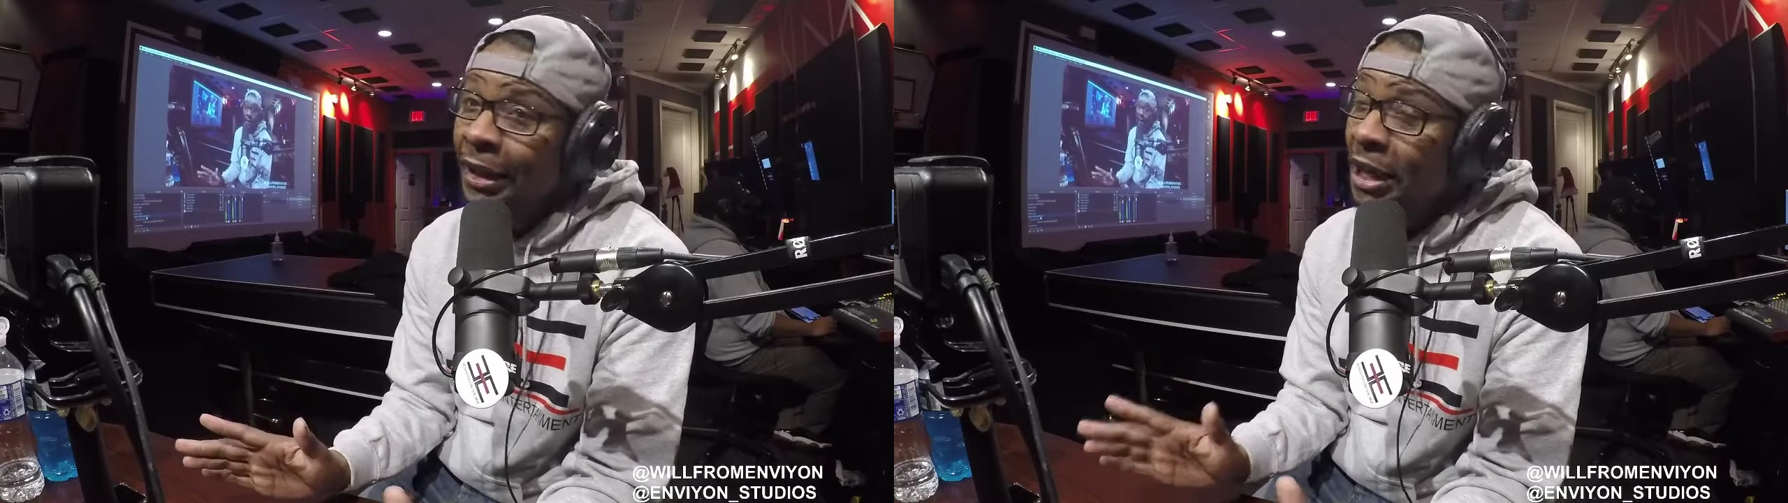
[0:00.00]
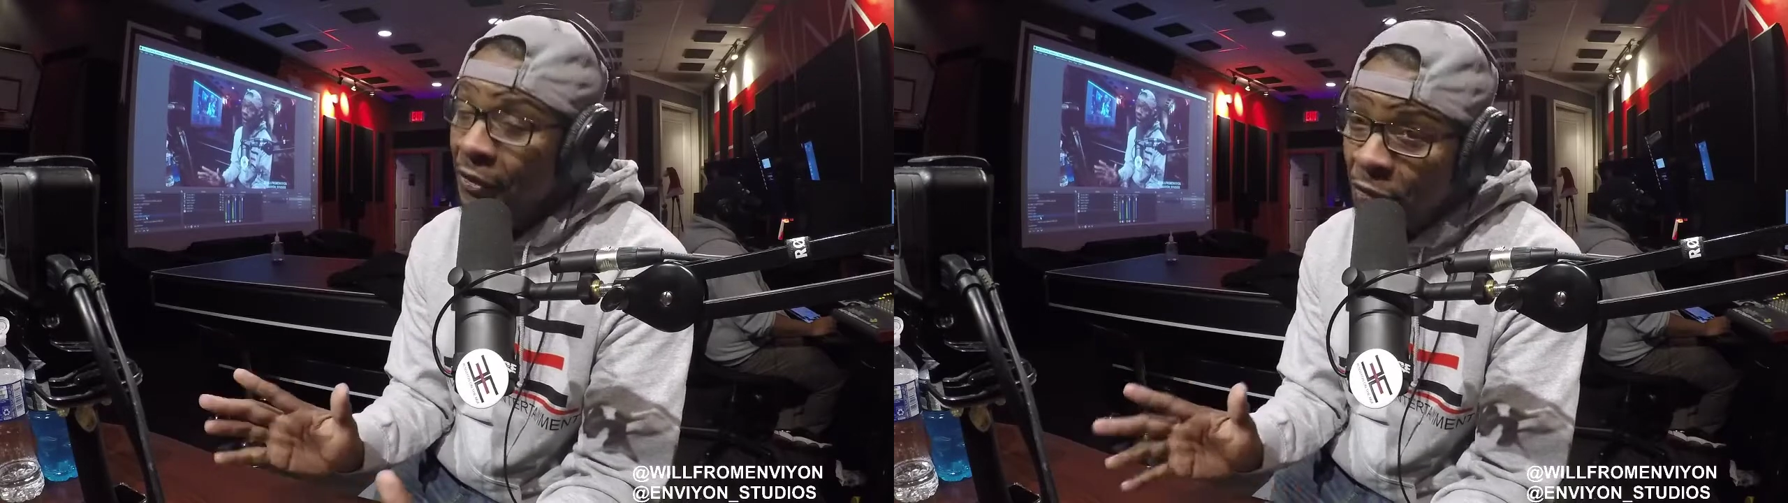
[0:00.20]

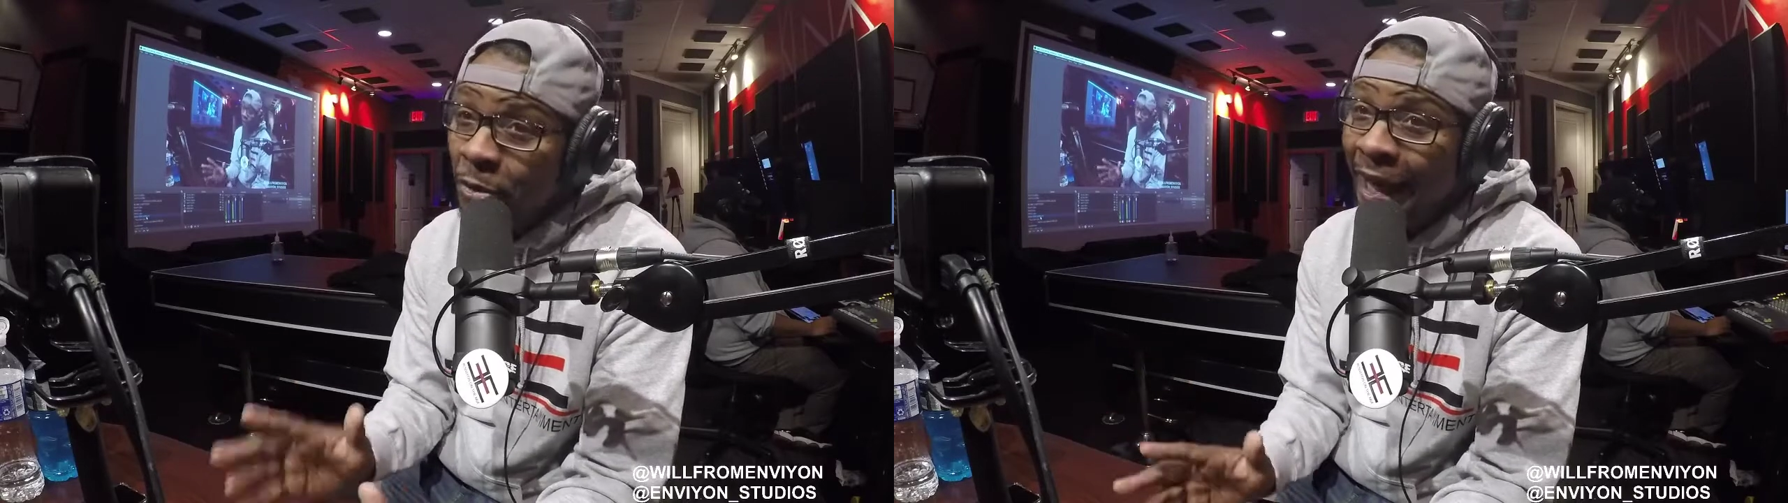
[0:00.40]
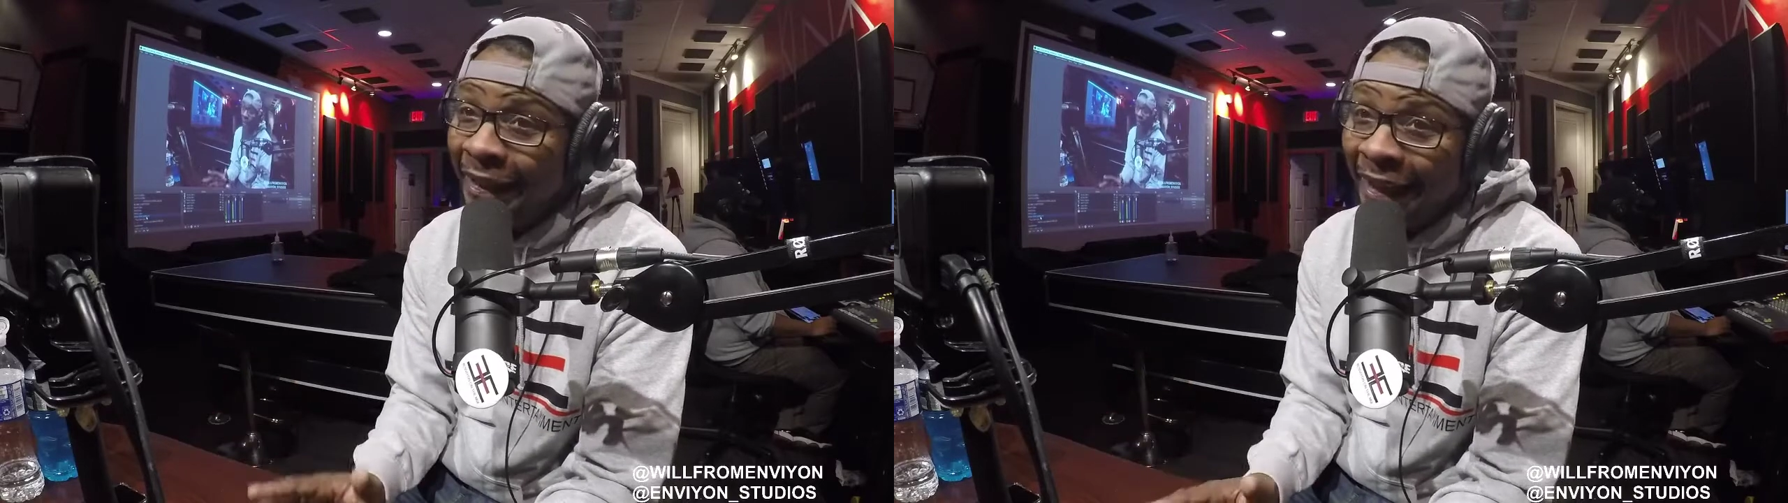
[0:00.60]
If you got